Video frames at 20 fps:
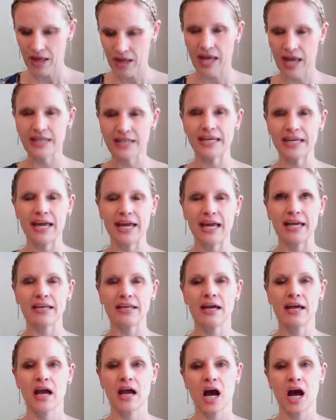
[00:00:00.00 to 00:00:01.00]
And
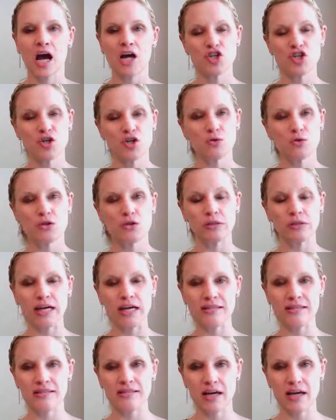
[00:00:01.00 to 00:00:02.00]
again, I showed you
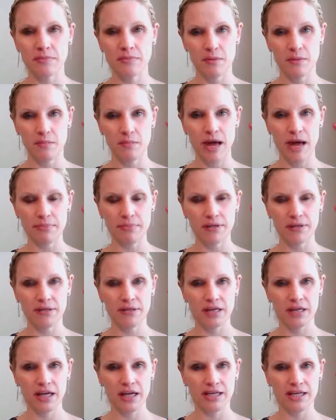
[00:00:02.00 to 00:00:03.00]
last time the map
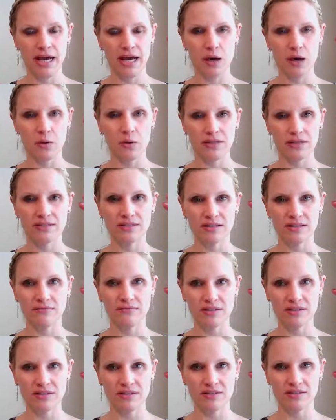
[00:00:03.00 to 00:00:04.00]
and how it's, if
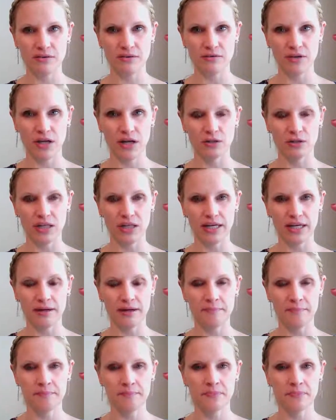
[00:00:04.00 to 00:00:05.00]
this is South Carolina,
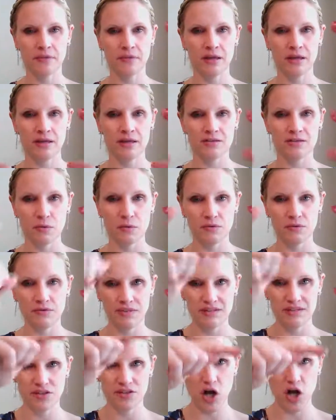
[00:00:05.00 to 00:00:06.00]
it's sort of
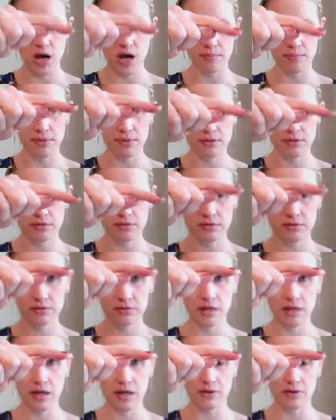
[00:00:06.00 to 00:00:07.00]
this top,
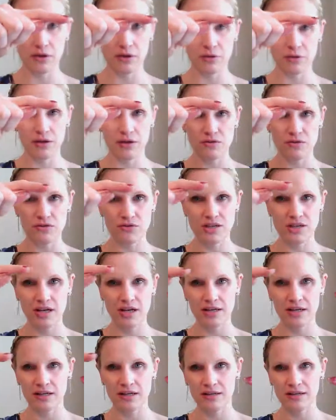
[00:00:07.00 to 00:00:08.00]
I've got to go the other side,
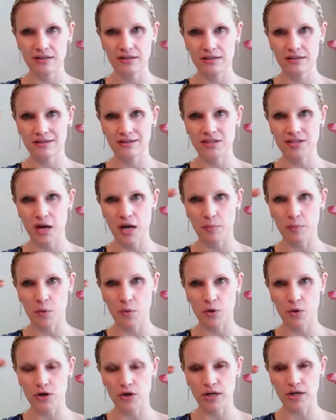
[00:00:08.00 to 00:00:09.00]
top
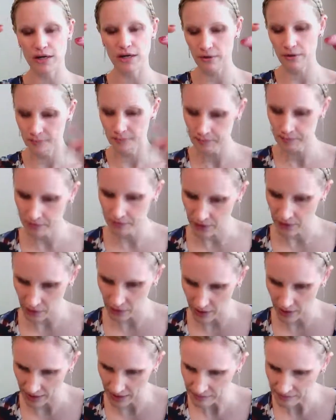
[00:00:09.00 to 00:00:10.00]
corner here,
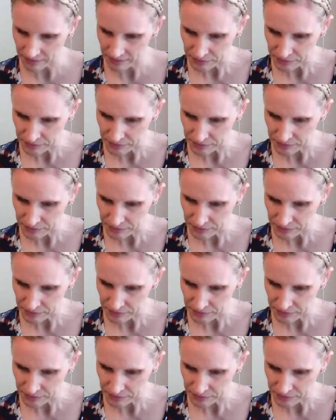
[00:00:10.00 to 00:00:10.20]
okay.